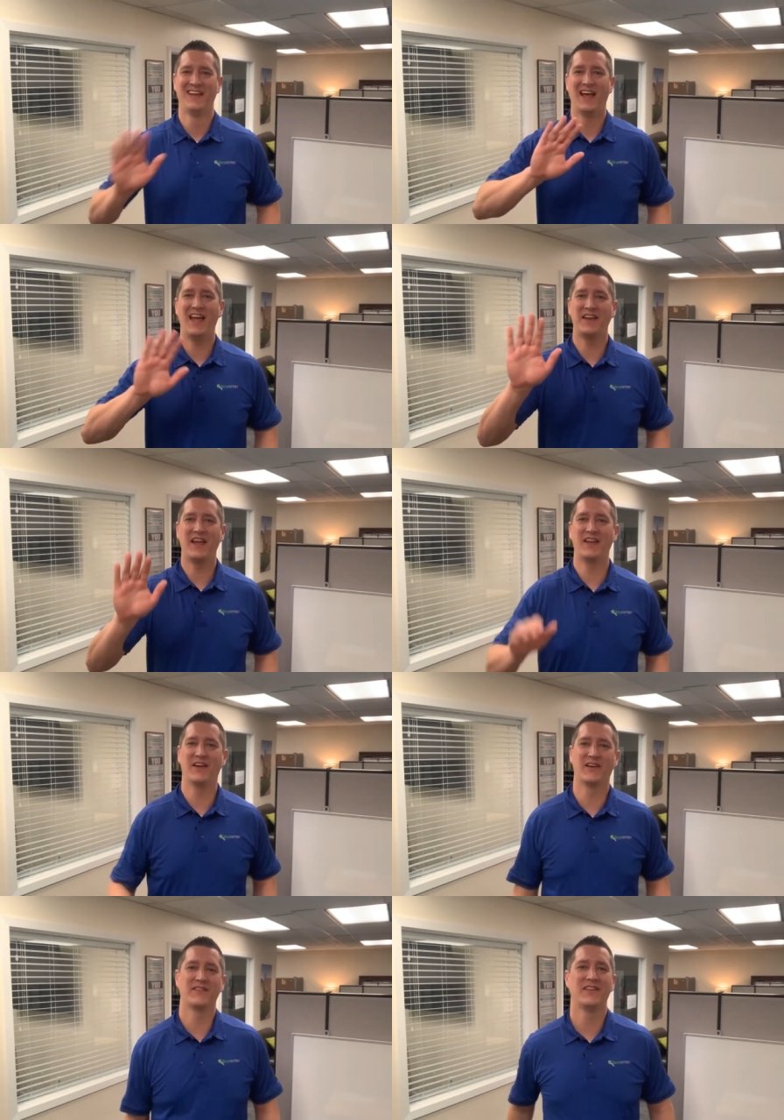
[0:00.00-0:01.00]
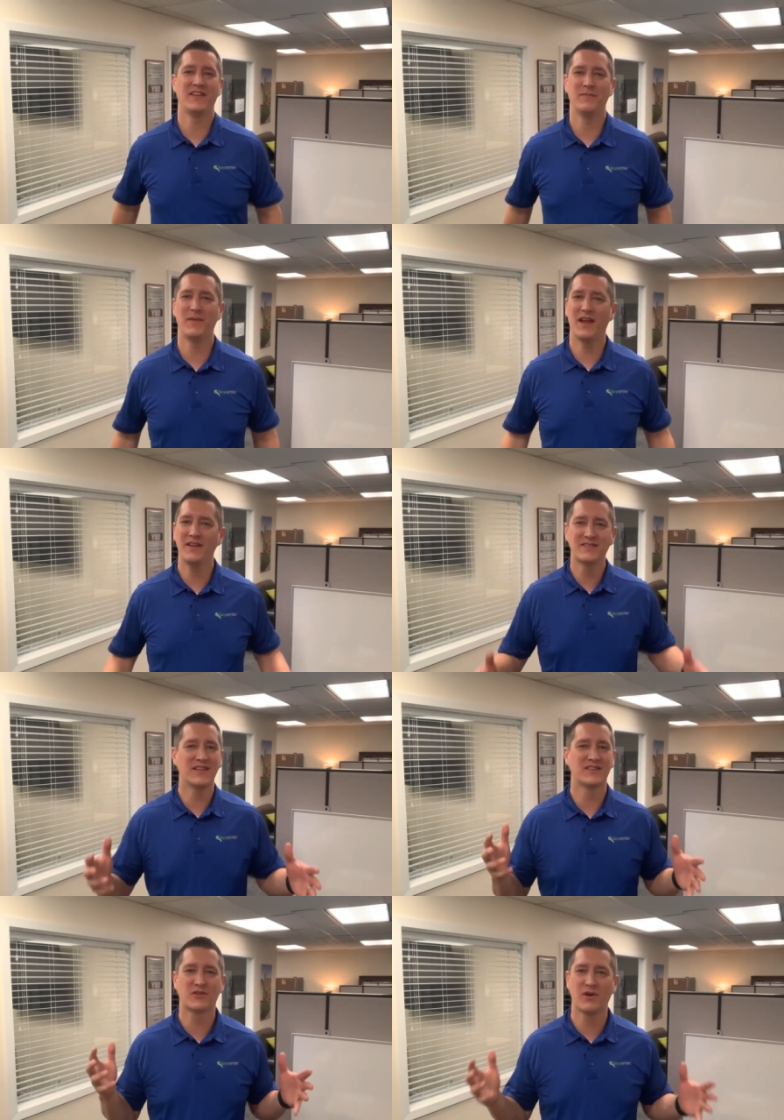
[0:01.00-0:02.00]
Hey, Nate here. Man, isn't
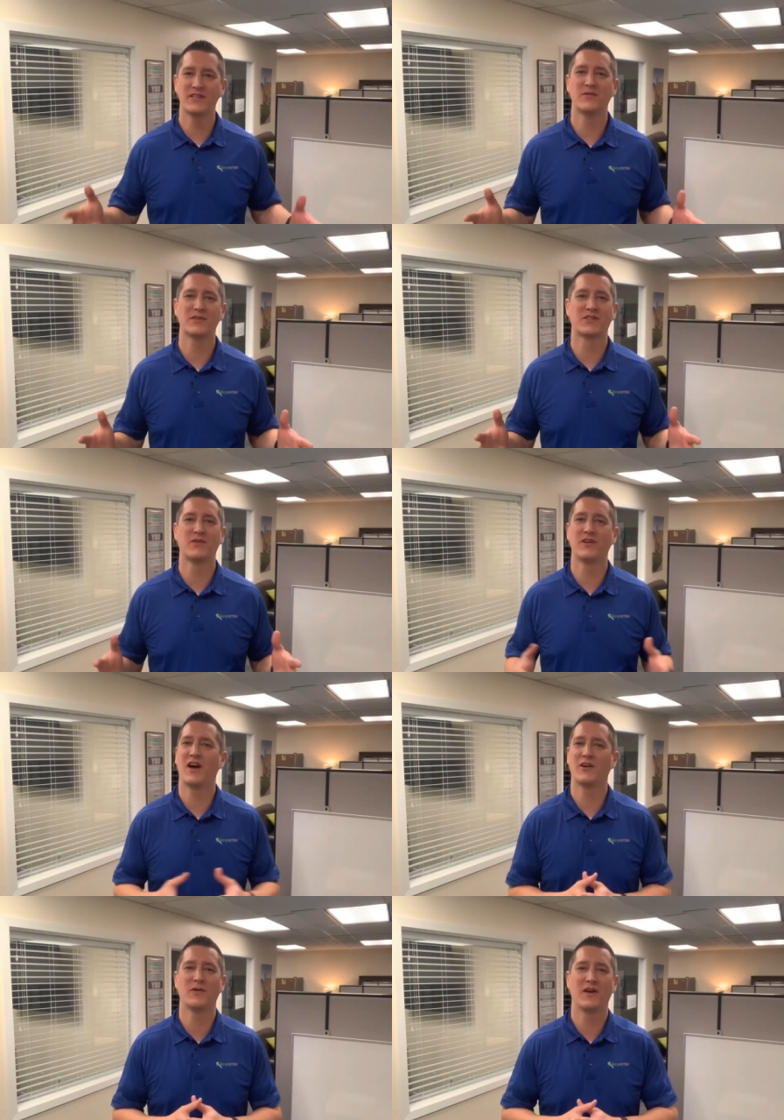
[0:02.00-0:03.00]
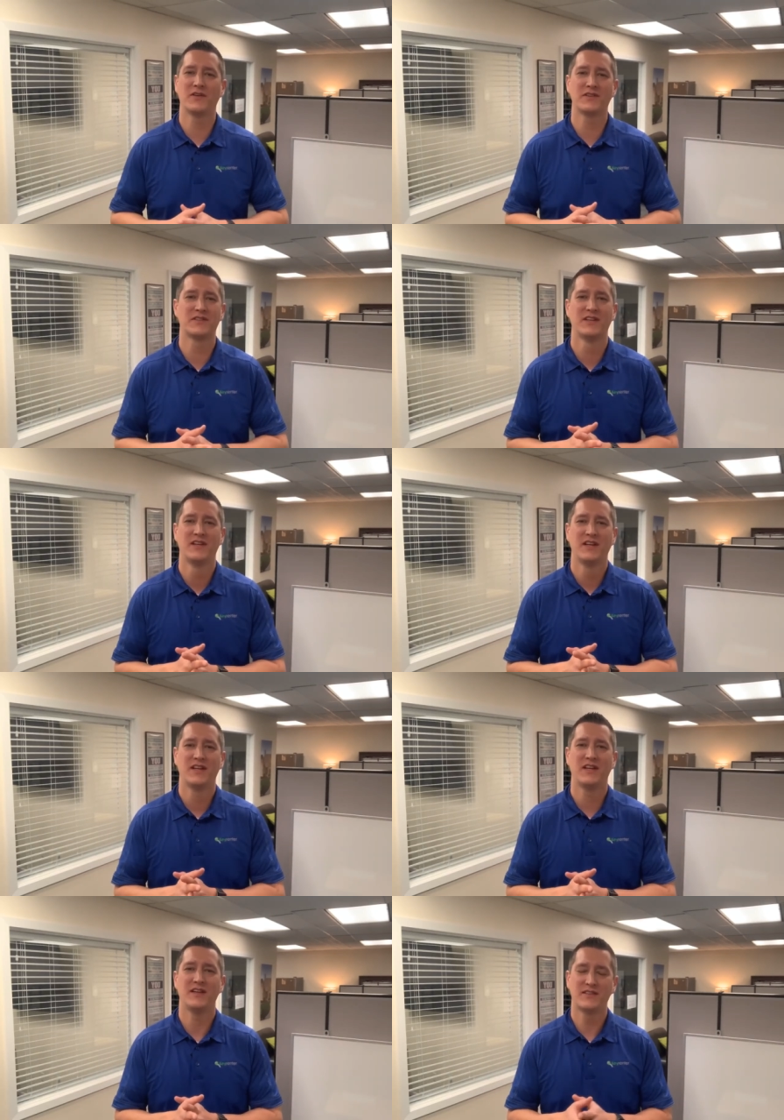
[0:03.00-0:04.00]
this crazy what's going on around us?
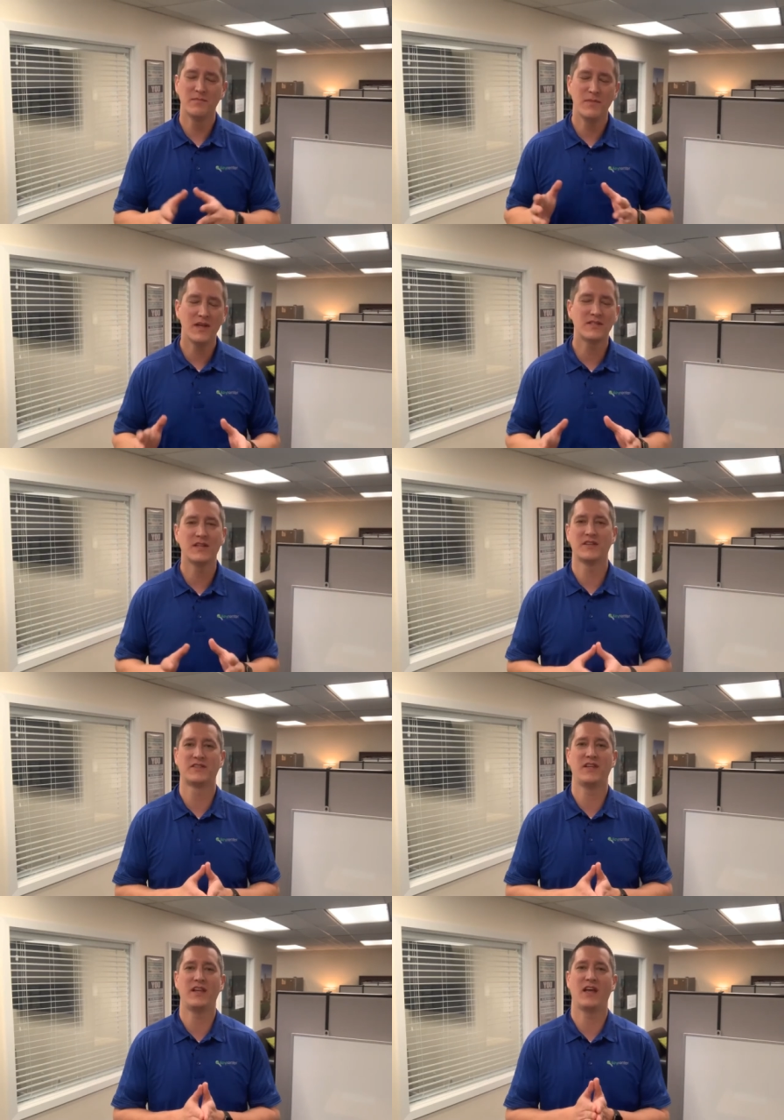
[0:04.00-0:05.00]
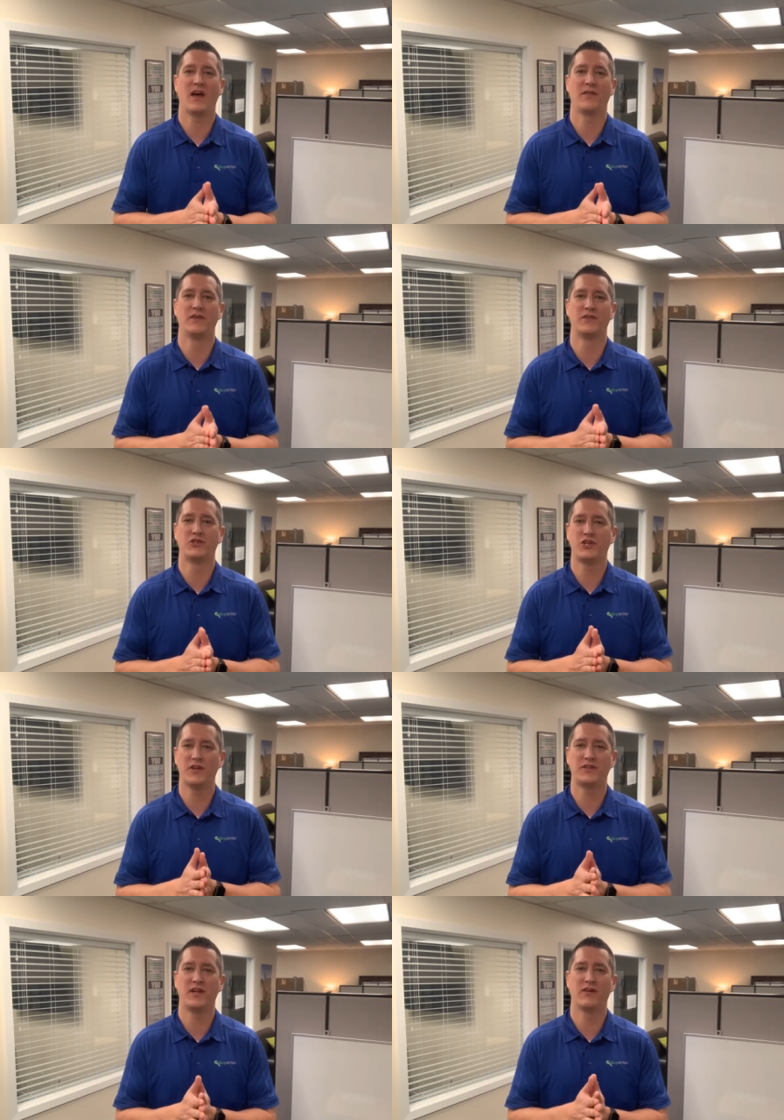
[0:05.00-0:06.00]
It's amazing to see how the
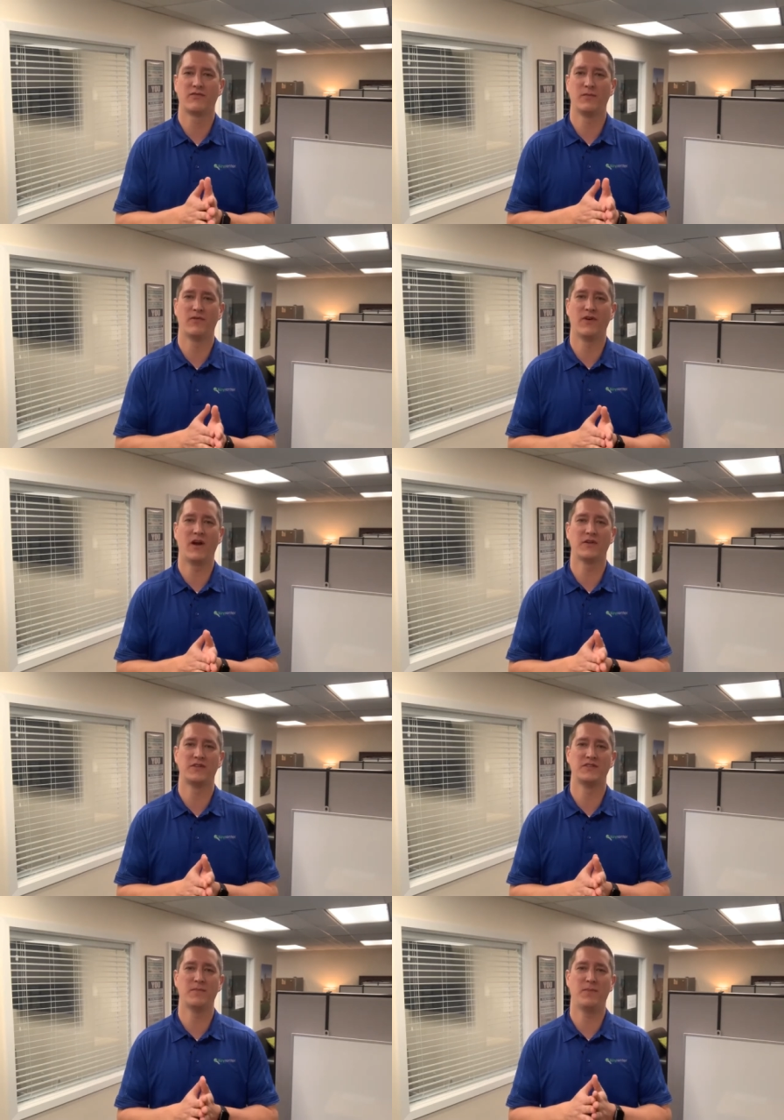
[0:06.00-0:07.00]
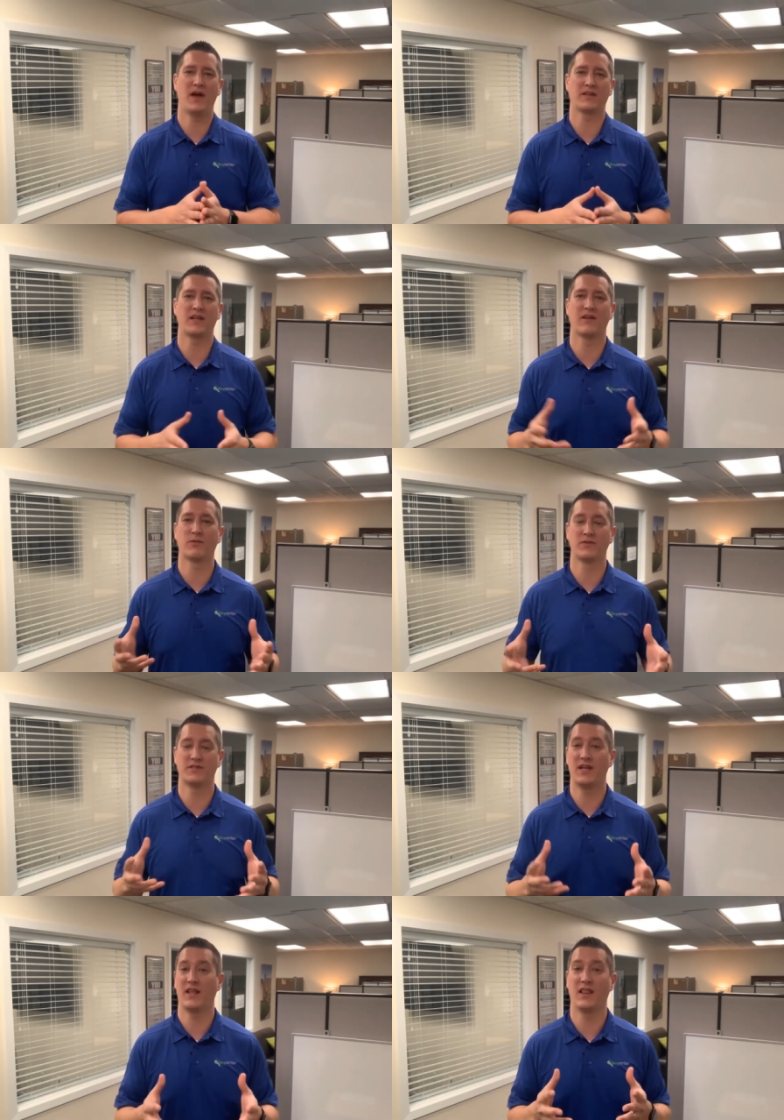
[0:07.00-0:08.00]
shutdown from the virus is impacting everyone's
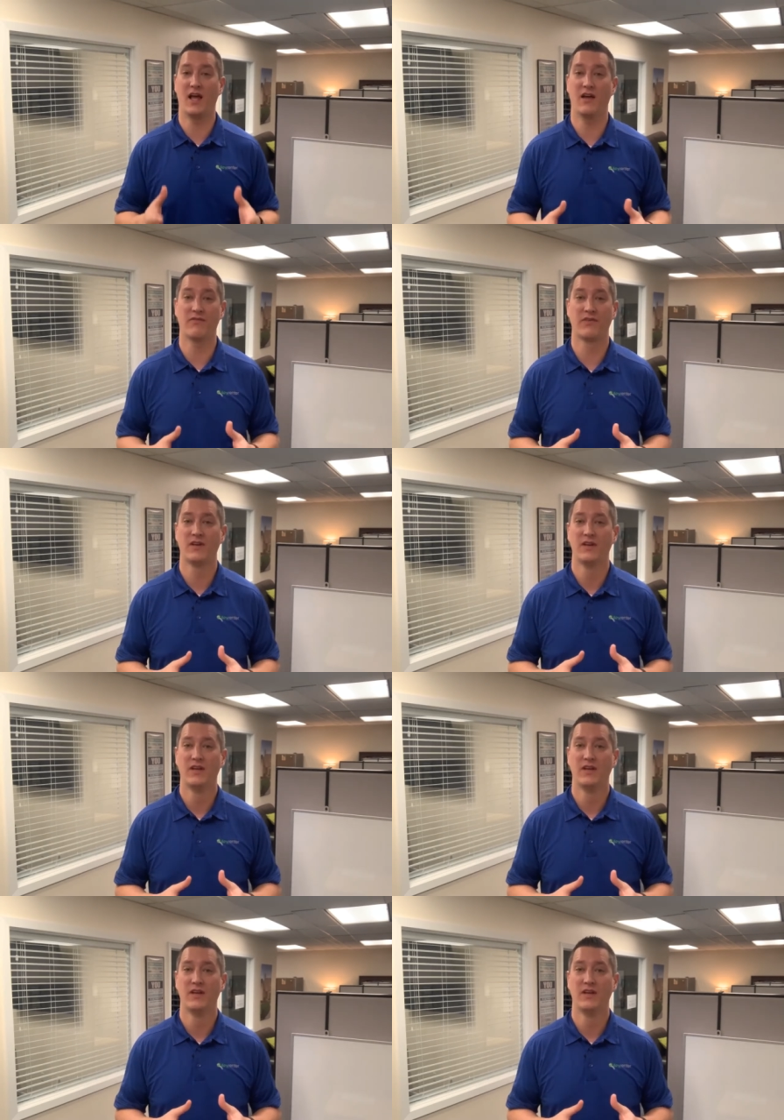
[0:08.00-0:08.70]
daily life.